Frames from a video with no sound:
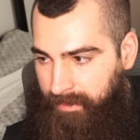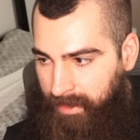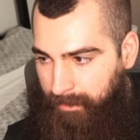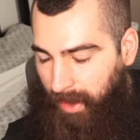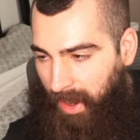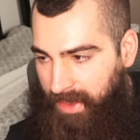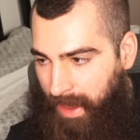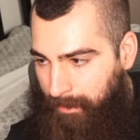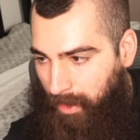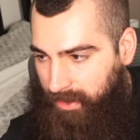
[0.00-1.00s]
behind that
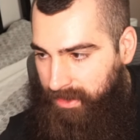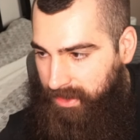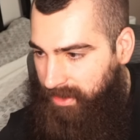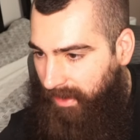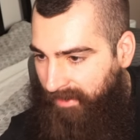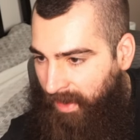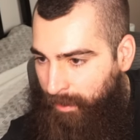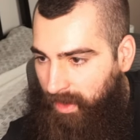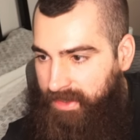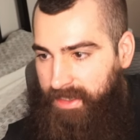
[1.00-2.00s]
box. It's just I've
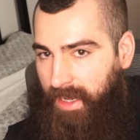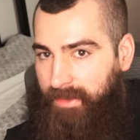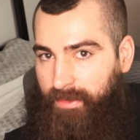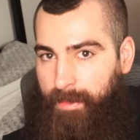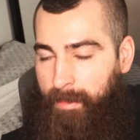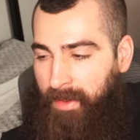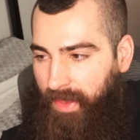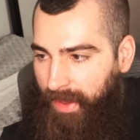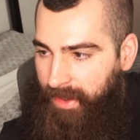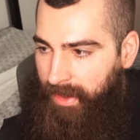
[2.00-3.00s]
unboxed today for my birthday.
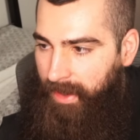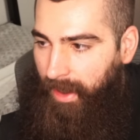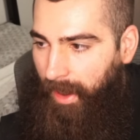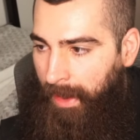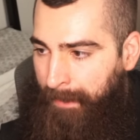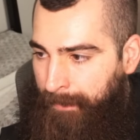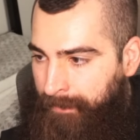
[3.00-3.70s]
Um,